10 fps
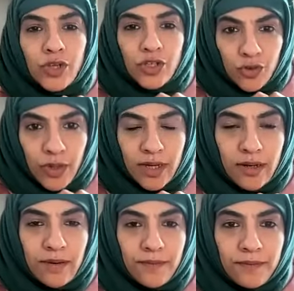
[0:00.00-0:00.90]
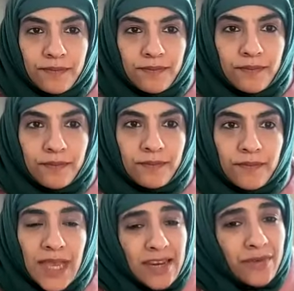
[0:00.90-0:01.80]
we do it.
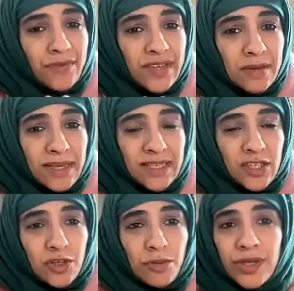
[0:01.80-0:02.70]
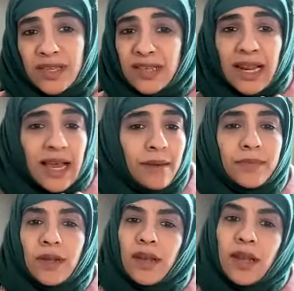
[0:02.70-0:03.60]
And if you've seen my testimonials,
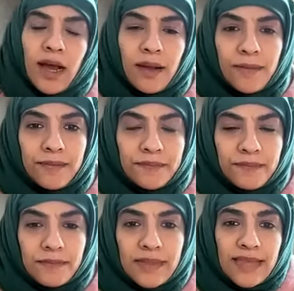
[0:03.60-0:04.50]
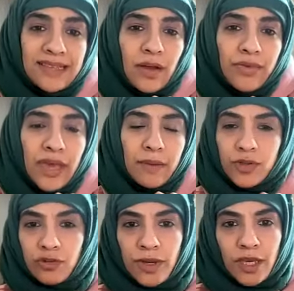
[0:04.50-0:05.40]
alhamdulillah, that's how they're
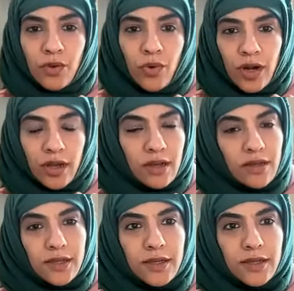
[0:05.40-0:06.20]
able to make it work.